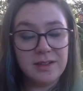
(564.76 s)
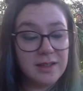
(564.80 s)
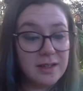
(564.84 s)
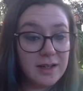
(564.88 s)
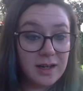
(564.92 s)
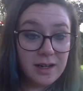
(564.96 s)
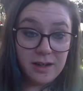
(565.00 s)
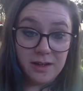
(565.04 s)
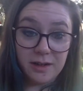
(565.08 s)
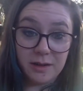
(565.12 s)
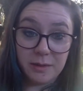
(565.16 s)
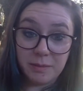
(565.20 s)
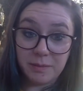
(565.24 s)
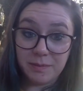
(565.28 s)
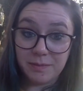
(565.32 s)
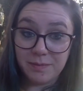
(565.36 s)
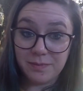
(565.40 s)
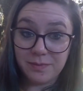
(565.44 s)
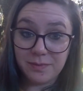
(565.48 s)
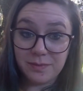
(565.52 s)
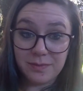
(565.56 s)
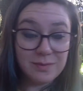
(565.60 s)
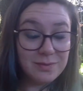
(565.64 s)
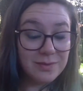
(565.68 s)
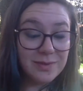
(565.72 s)

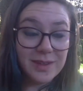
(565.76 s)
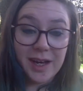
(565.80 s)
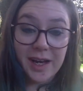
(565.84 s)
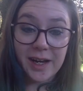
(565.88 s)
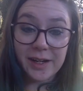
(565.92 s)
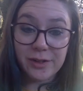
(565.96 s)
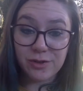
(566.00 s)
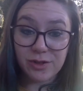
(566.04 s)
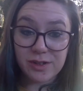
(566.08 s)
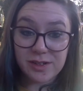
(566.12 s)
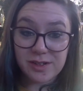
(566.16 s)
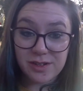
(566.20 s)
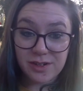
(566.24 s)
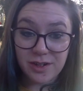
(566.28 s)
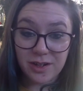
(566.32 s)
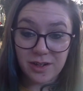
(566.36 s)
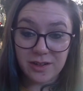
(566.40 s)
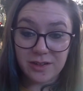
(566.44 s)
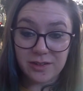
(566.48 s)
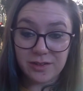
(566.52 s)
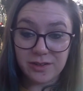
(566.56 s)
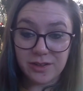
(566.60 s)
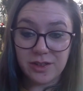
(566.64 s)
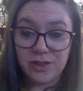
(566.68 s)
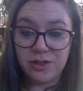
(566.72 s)
I trust
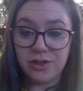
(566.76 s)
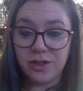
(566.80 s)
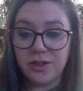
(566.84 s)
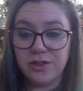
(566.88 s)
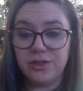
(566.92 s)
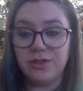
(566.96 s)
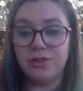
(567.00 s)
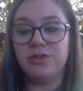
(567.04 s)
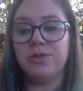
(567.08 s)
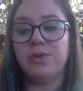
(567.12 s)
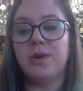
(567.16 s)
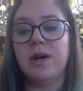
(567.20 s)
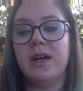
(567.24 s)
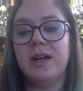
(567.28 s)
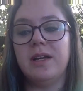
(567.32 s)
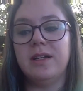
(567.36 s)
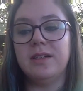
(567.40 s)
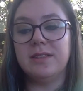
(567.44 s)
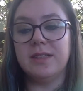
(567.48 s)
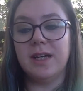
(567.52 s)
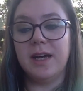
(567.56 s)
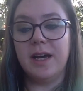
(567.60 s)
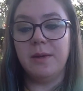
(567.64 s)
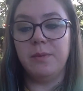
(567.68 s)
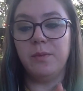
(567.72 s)
y'all to judge your
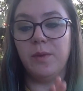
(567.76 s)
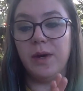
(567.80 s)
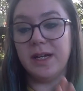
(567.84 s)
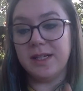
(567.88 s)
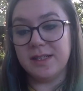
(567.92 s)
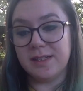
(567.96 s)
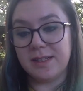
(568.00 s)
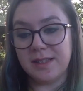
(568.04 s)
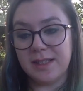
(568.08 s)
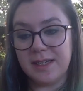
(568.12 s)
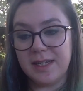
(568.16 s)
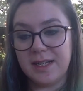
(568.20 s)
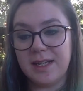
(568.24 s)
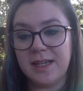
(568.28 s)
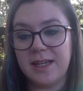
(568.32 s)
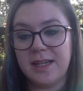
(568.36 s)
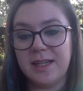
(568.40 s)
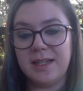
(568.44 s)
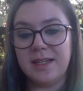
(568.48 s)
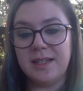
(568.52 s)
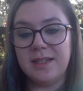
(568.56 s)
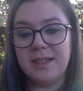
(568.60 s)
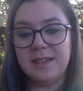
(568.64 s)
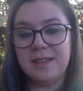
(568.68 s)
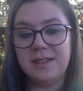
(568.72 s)
time wisely
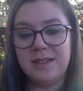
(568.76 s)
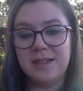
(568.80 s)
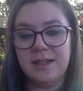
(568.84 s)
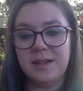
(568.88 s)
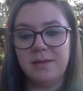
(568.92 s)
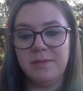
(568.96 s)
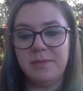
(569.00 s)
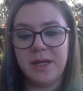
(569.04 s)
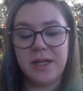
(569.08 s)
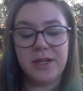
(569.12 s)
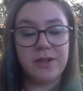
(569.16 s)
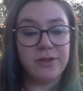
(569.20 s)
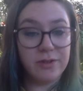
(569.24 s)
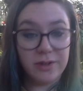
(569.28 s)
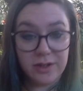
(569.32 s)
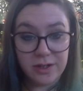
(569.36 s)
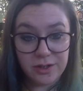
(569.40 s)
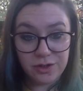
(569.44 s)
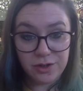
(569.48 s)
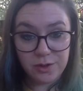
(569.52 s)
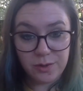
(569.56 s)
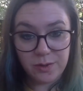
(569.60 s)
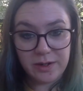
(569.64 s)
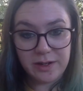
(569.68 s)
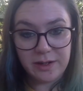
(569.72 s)
and to make your
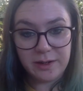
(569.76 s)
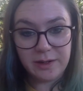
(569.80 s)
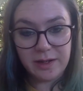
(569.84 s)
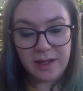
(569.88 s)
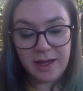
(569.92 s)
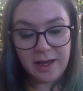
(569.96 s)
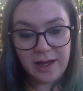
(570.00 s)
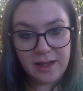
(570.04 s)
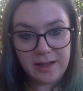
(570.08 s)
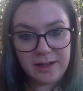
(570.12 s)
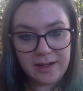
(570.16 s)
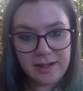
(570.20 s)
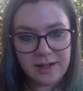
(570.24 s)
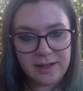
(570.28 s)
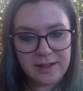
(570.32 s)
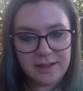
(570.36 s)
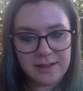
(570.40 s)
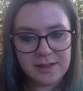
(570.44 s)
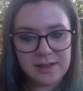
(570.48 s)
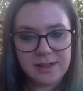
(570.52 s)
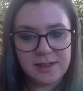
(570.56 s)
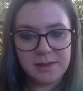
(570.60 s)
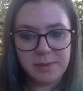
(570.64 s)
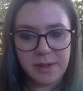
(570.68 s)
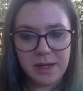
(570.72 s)
issue and
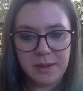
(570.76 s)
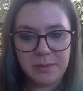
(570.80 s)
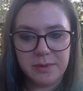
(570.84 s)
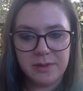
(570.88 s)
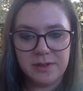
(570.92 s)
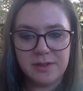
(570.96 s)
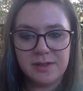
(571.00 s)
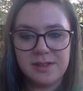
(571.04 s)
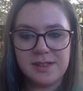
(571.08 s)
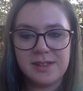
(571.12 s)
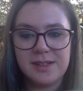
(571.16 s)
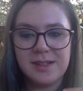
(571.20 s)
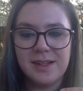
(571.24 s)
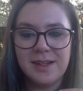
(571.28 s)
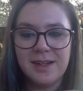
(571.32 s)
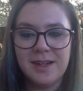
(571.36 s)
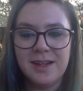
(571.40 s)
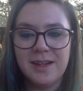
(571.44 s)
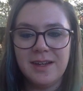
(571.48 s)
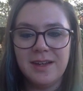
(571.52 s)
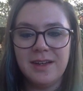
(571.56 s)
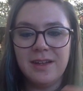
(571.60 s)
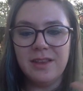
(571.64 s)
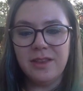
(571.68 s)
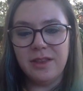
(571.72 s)
analysis papers
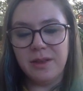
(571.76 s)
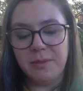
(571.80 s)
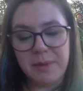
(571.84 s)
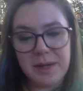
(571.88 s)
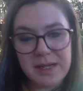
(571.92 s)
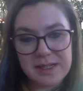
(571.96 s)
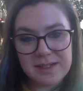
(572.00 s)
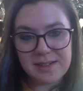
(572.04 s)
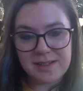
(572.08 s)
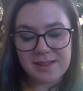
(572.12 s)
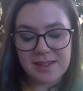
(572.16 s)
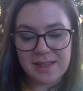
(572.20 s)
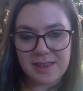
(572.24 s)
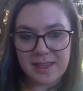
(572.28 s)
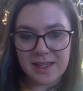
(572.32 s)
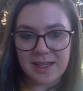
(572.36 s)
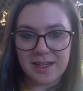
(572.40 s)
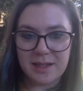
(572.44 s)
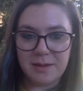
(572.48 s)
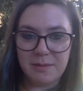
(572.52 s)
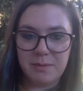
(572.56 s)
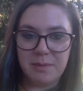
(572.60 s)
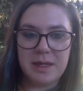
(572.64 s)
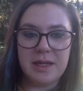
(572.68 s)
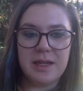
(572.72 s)
the best that they
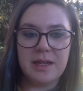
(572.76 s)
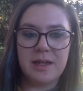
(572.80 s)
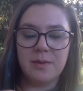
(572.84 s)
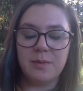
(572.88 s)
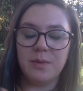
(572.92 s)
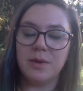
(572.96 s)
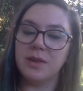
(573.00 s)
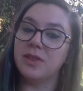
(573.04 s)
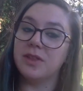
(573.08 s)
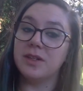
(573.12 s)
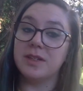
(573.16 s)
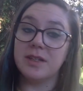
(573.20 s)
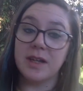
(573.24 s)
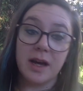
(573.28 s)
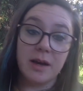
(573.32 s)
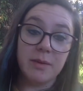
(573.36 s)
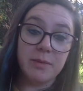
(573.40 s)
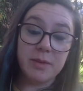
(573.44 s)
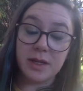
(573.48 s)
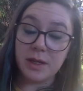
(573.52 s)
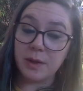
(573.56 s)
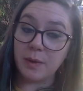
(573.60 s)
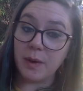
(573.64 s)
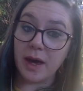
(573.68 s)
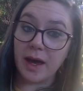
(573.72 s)
can be with the time
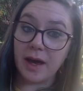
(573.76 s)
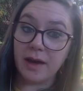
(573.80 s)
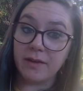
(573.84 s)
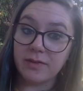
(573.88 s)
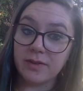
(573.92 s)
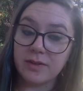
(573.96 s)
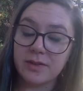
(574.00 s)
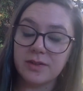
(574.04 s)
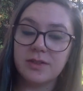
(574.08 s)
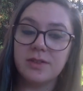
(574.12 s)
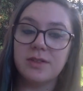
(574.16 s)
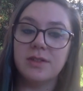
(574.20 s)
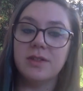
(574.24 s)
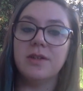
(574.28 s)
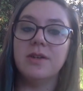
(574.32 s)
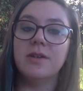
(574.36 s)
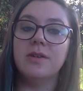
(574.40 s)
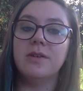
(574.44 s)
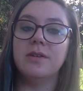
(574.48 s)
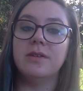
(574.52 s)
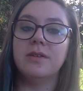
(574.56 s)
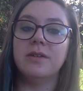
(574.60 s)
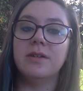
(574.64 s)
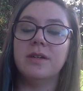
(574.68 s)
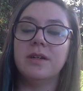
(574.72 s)
that you have.
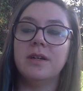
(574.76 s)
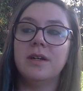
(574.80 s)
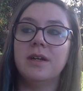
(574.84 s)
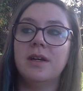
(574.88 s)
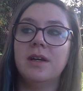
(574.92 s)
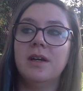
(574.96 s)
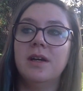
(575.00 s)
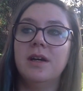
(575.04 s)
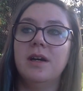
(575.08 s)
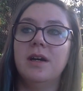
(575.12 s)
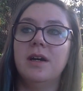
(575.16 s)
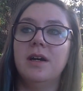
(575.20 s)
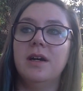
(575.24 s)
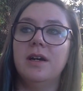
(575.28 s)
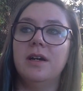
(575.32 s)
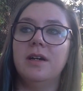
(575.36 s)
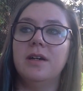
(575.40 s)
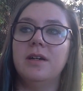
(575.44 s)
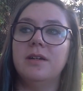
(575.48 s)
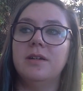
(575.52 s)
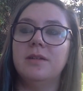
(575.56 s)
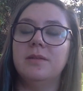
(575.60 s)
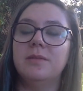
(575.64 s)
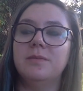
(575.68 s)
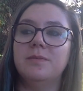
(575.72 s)
So,
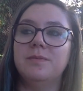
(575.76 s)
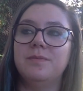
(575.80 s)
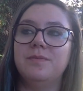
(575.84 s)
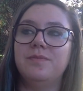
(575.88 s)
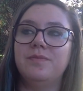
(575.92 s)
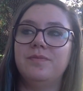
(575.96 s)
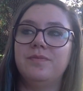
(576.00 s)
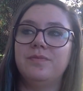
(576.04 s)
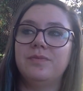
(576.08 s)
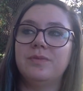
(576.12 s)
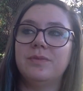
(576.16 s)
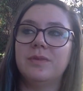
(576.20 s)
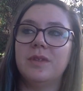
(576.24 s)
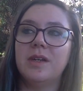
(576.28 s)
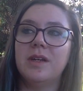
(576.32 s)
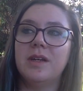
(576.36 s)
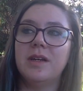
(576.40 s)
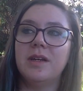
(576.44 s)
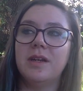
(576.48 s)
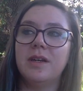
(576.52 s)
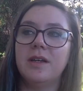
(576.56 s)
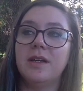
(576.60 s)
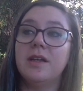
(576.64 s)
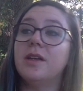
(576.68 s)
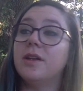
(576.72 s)
I
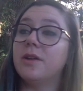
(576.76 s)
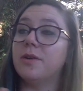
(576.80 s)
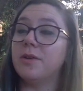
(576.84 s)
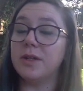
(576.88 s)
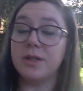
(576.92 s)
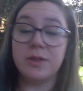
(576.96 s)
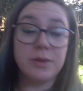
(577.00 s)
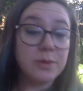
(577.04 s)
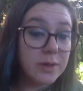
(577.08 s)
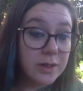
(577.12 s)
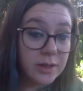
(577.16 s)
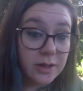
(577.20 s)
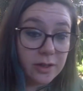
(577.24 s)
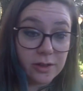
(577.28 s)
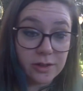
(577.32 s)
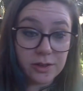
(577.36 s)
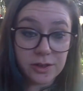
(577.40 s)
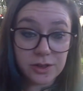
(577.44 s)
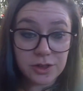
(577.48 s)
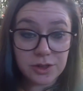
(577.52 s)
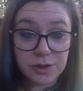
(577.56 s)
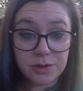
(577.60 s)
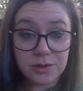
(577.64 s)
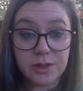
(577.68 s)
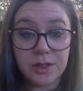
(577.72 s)
do
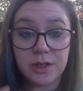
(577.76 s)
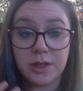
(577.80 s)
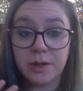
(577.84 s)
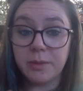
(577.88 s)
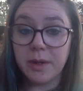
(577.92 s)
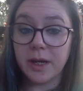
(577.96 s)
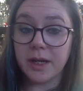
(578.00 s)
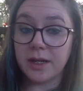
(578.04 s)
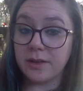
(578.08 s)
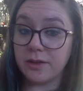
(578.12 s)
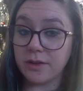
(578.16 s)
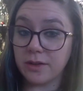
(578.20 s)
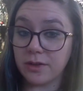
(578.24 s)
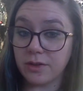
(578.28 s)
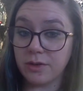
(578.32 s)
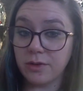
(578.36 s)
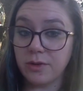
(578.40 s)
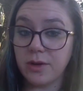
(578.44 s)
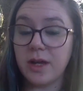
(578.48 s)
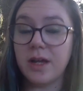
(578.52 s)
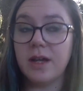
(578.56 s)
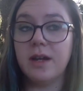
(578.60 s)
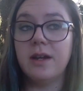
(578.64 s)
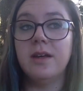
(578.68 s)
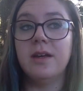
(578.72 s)
encourage you to go back and look
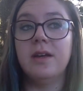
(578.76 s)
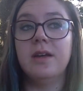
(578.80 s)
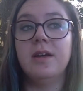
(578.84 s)
through it.